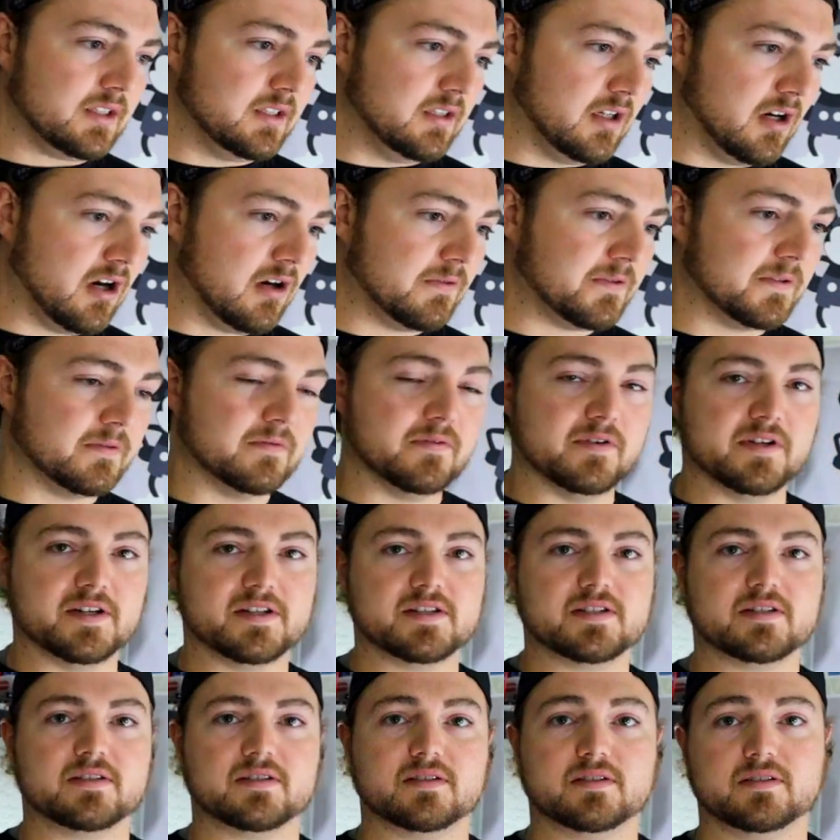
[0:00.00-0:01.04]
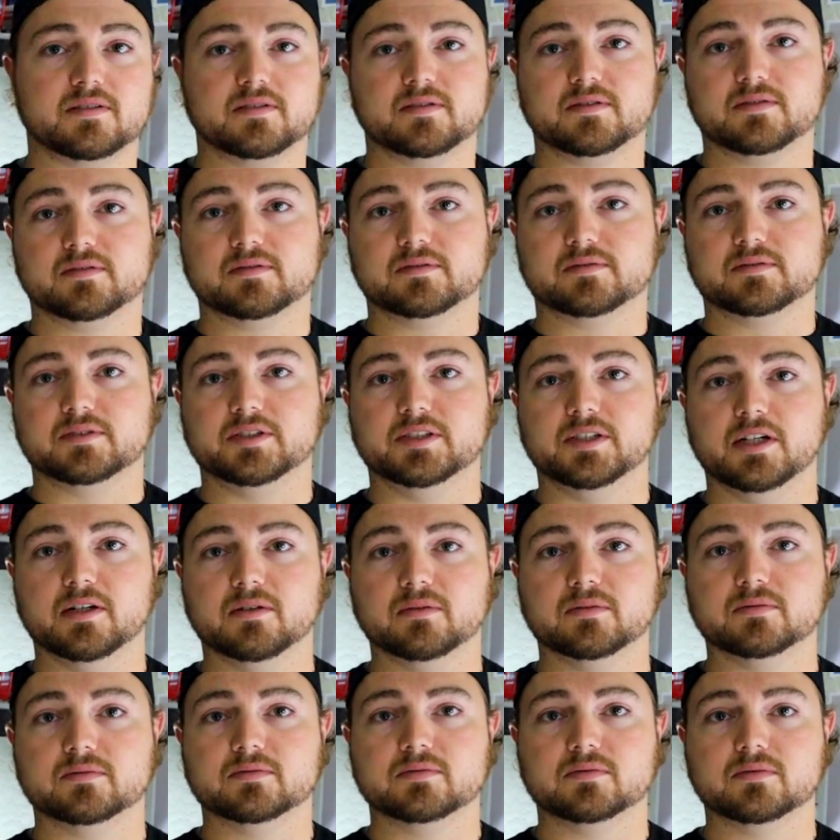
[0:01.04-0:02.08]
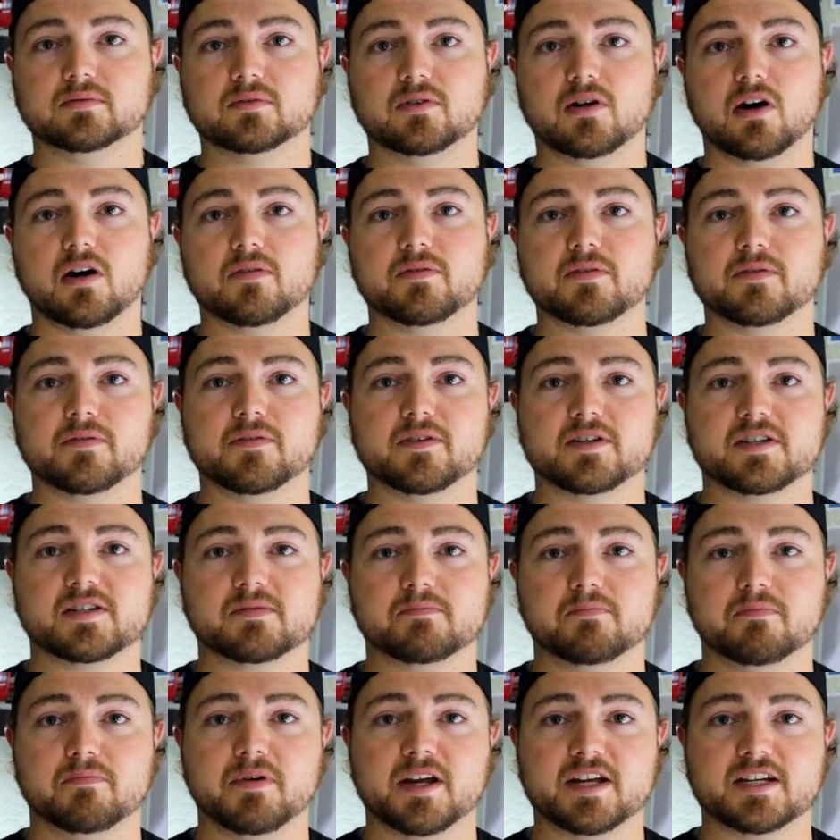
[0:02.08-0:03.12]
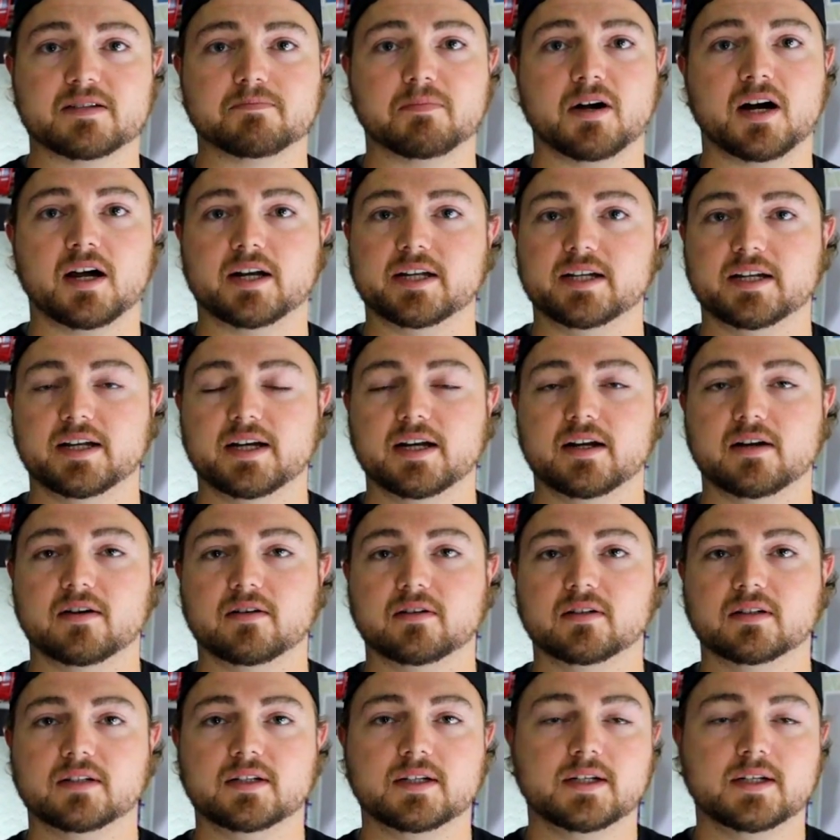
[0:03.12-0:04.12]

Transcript: off of its, you know, off of its base body now.